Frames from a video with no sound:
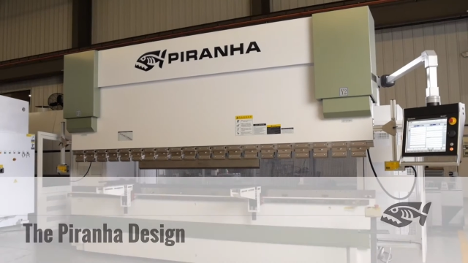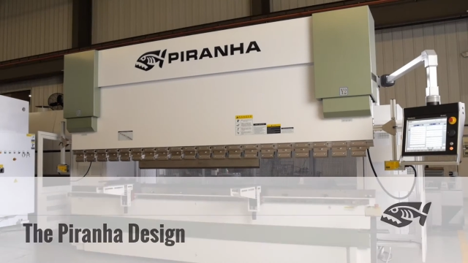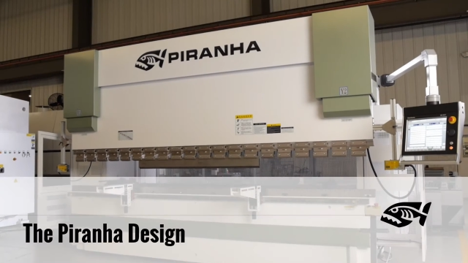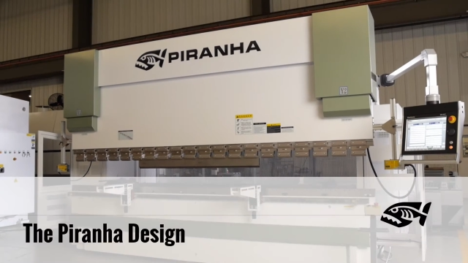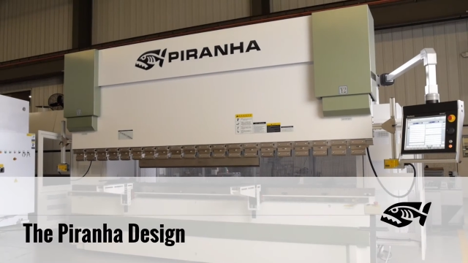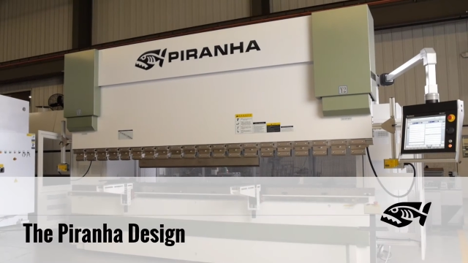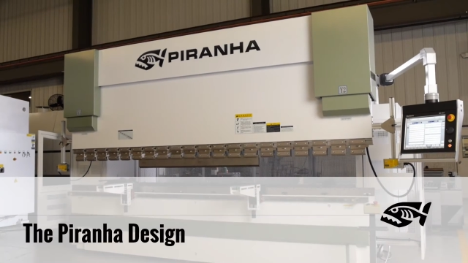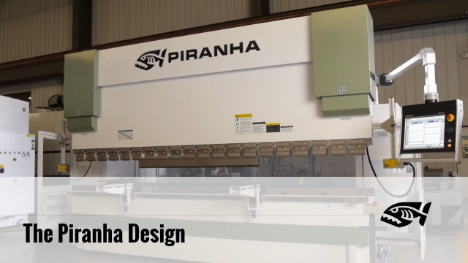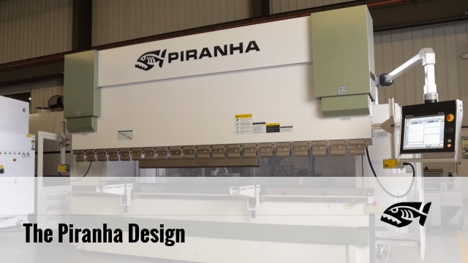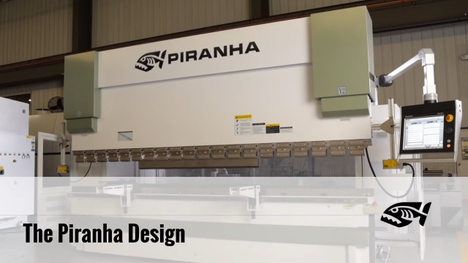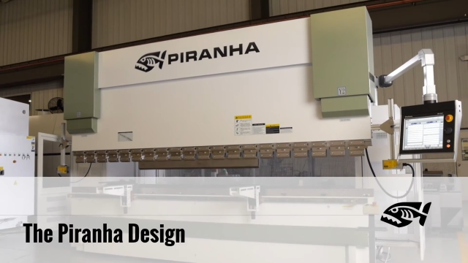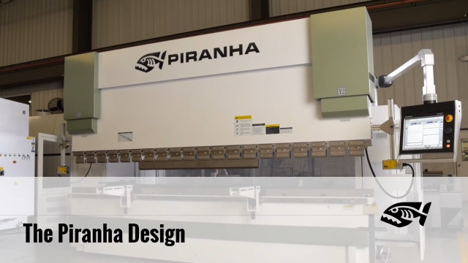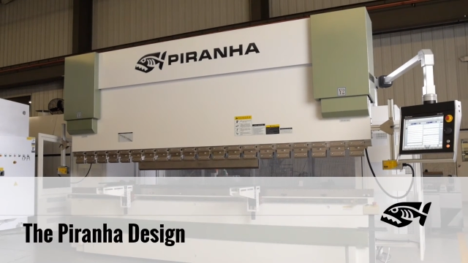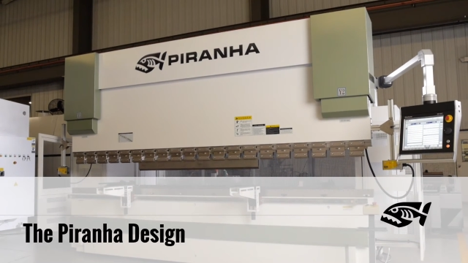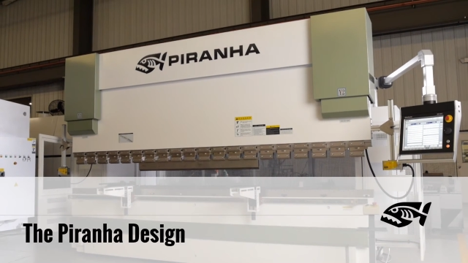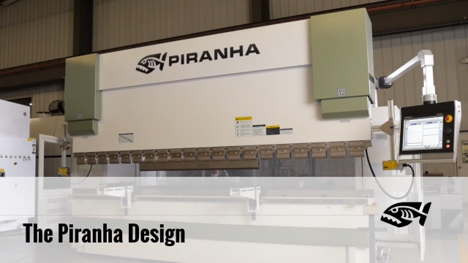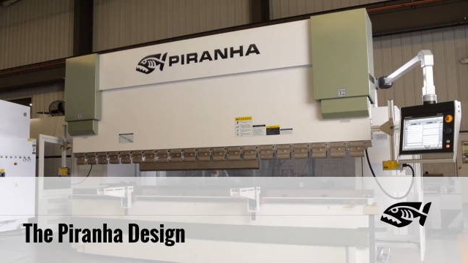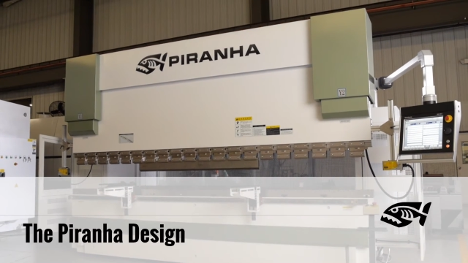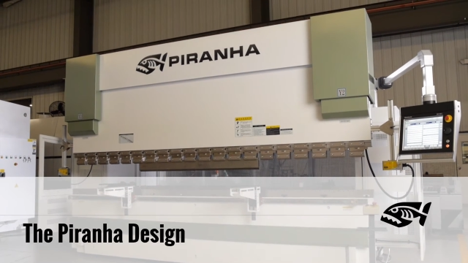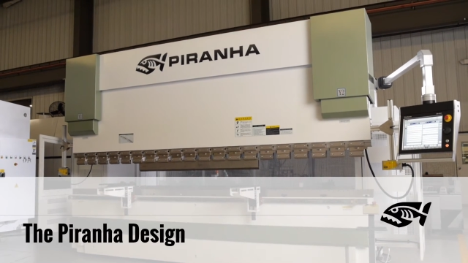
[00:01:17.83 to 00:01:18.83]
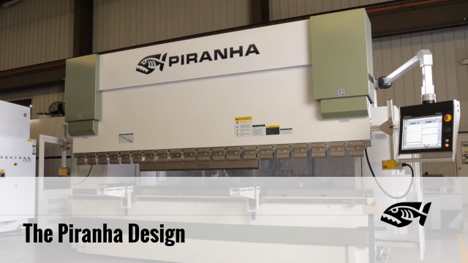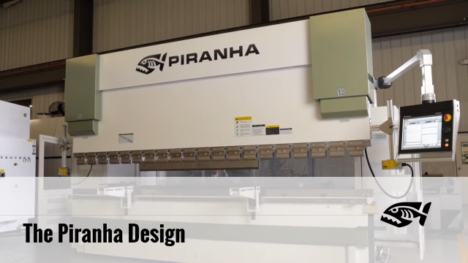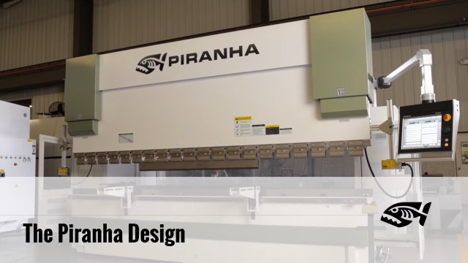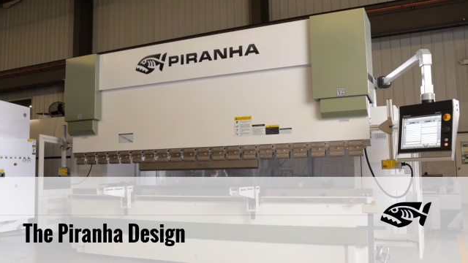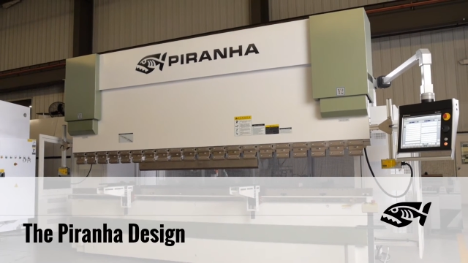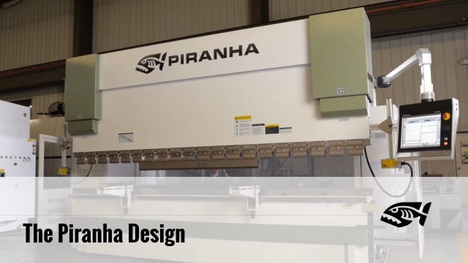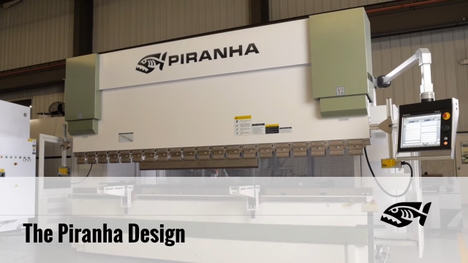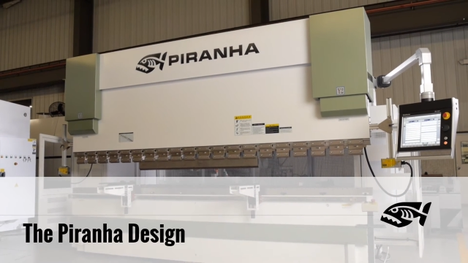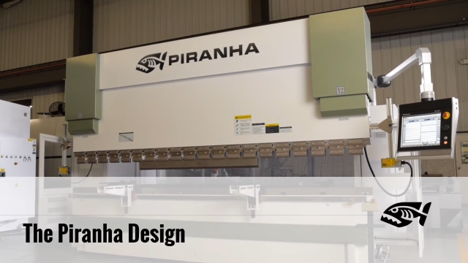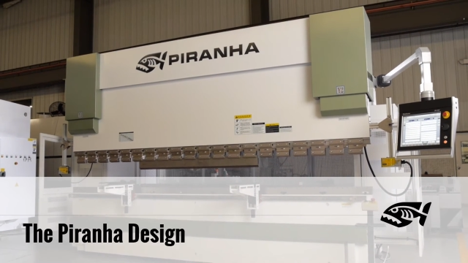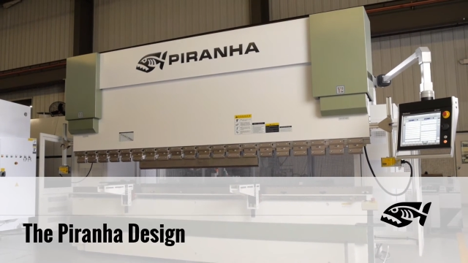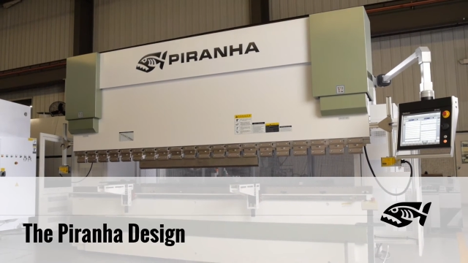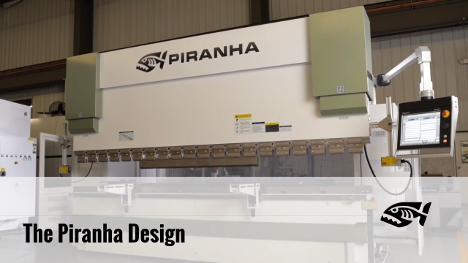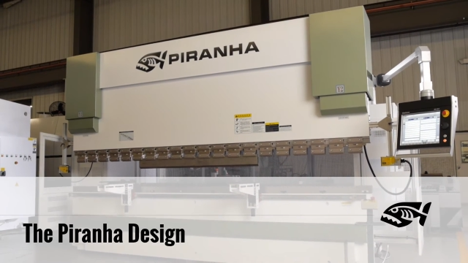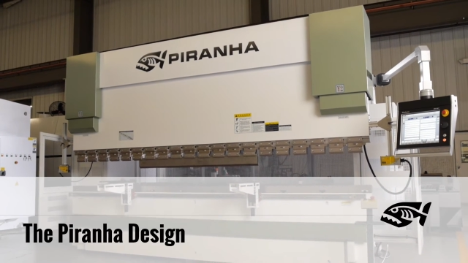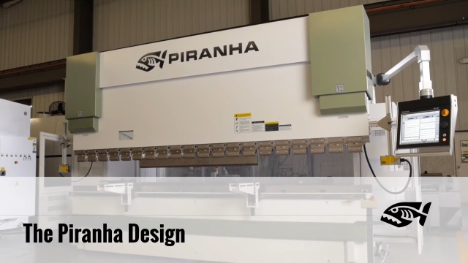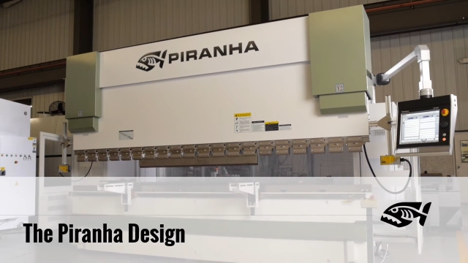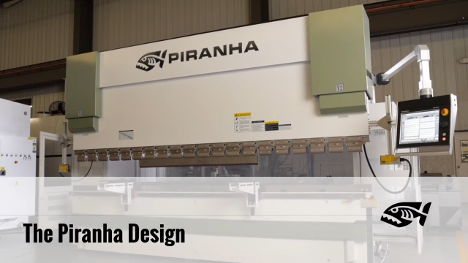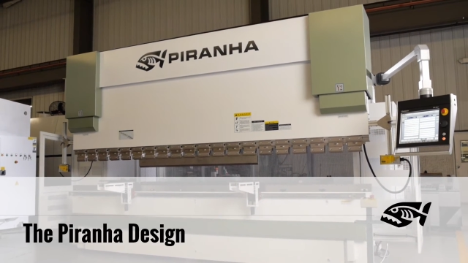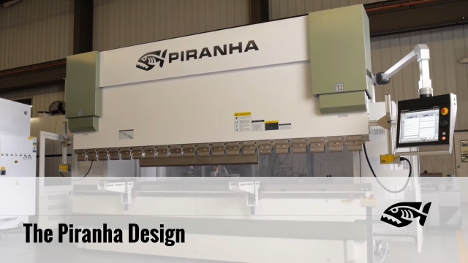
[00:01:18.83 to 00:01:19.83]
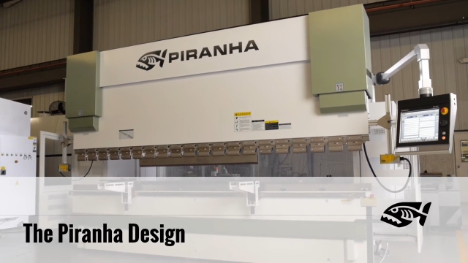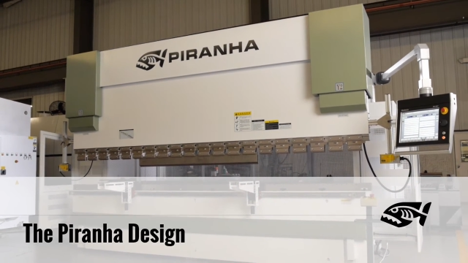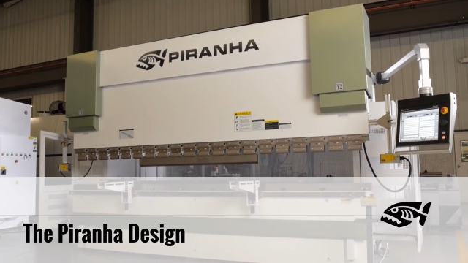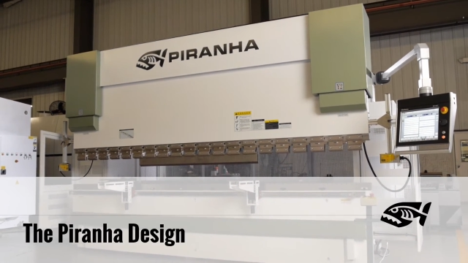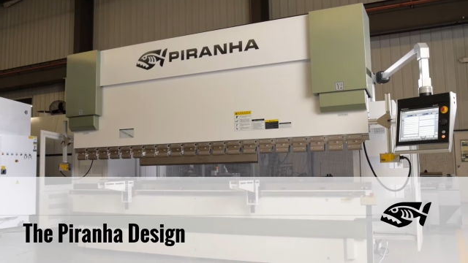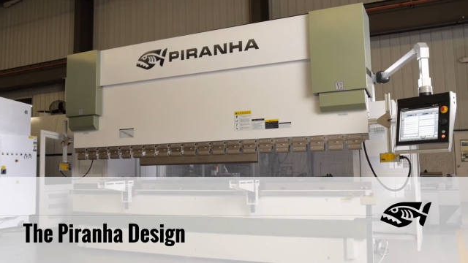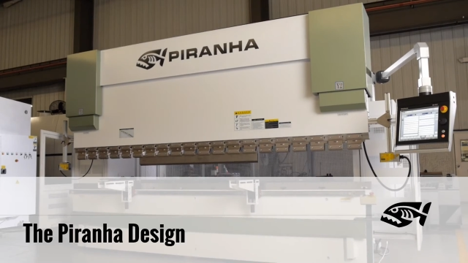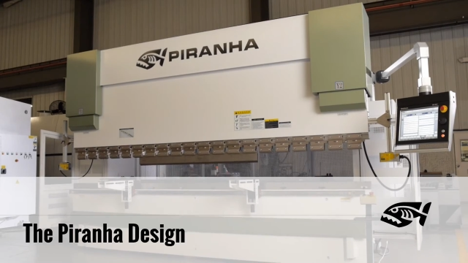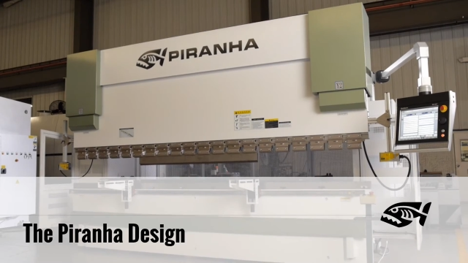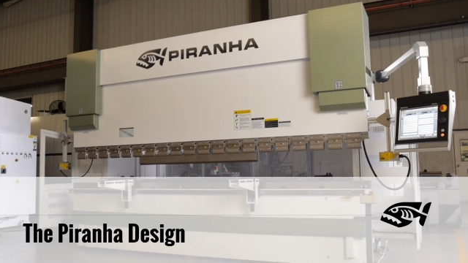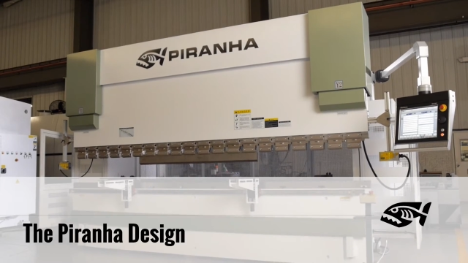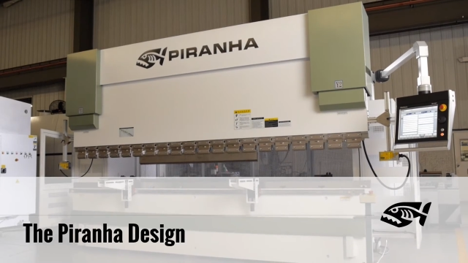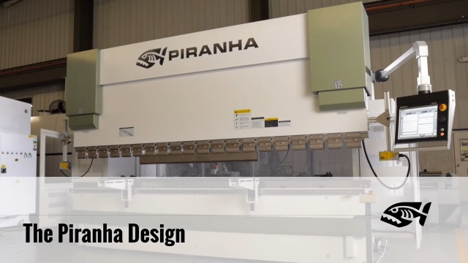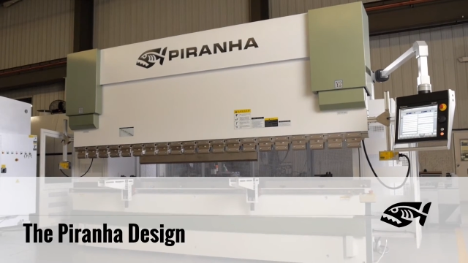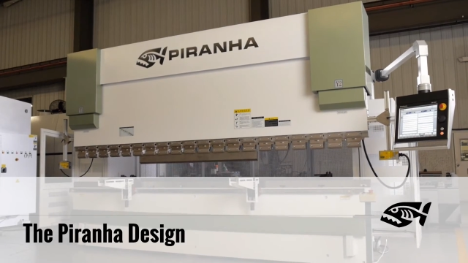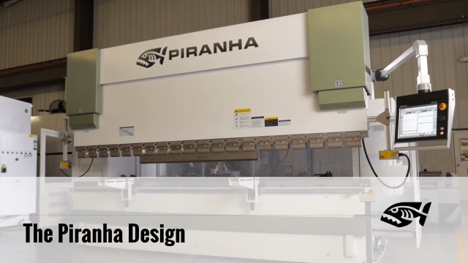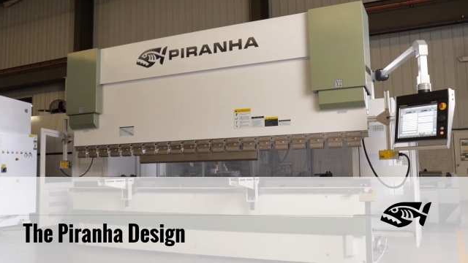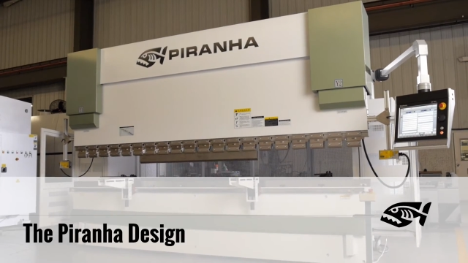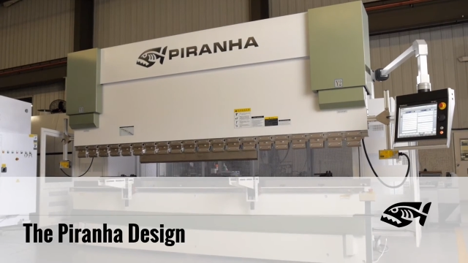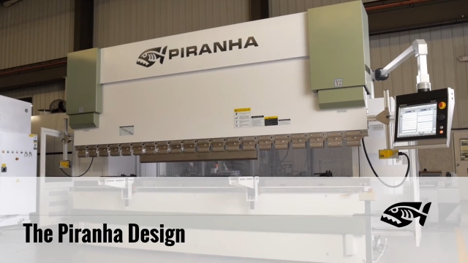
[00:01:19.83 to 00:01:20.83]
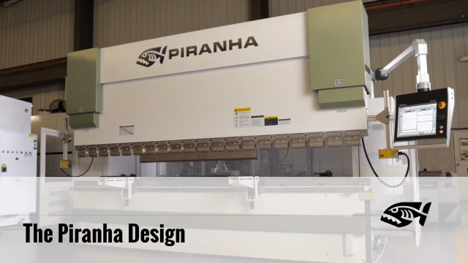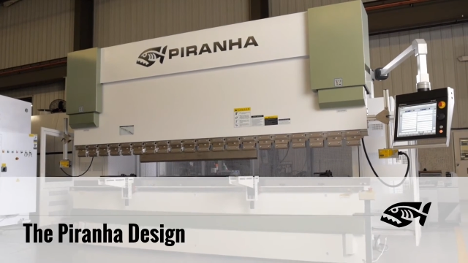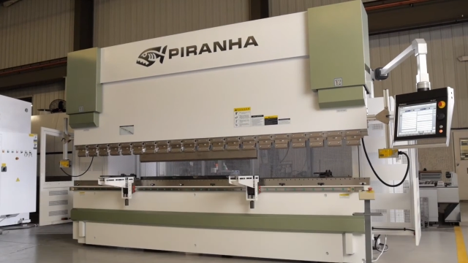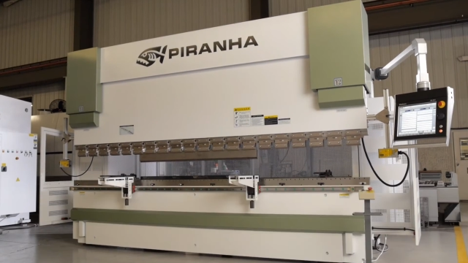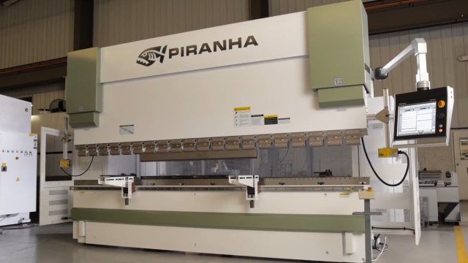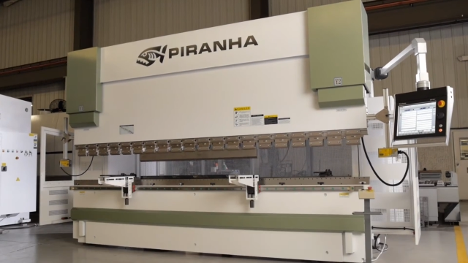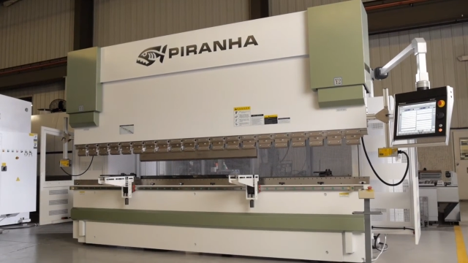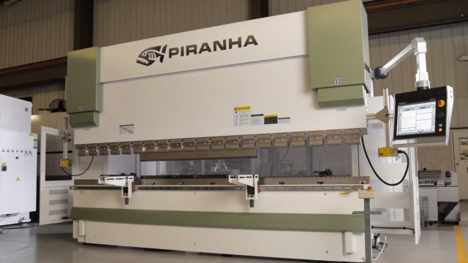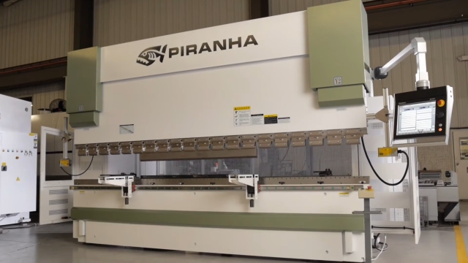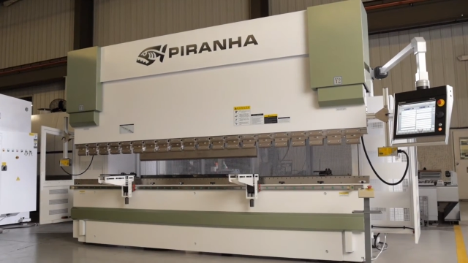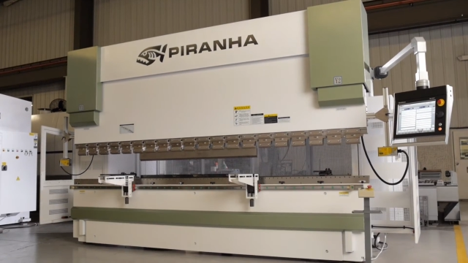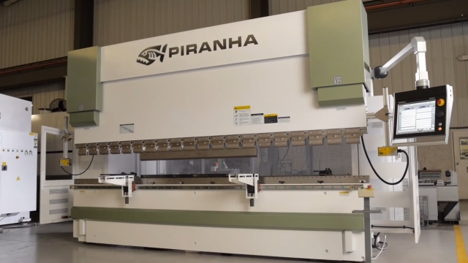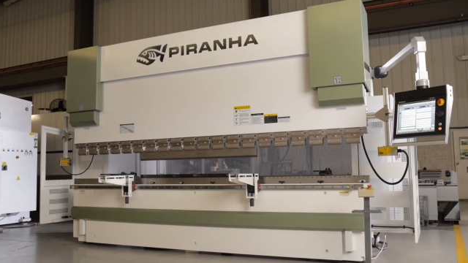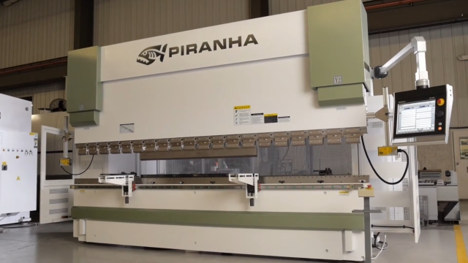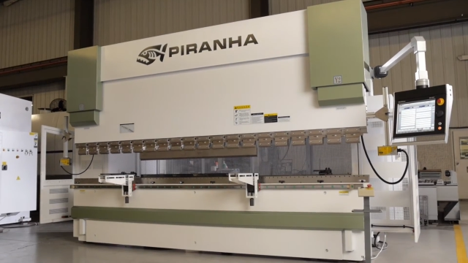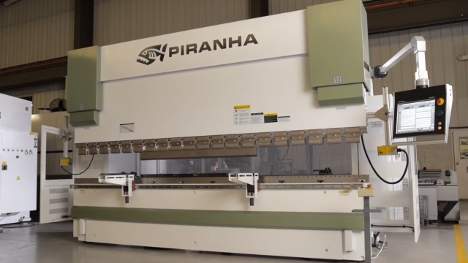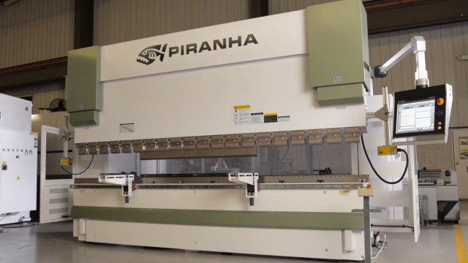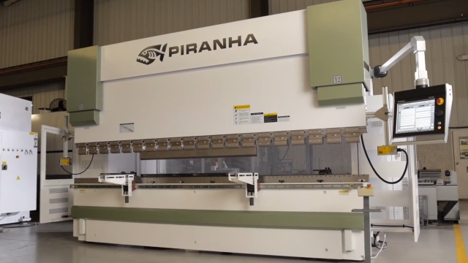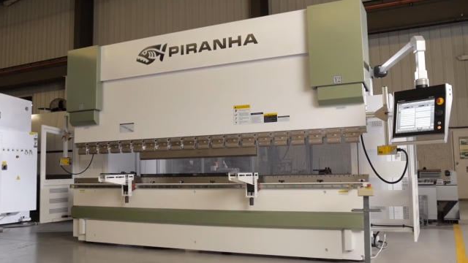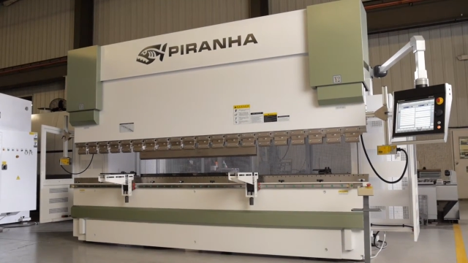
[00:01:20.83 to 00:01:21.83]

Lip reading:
No face is visible, so there are no lips to read.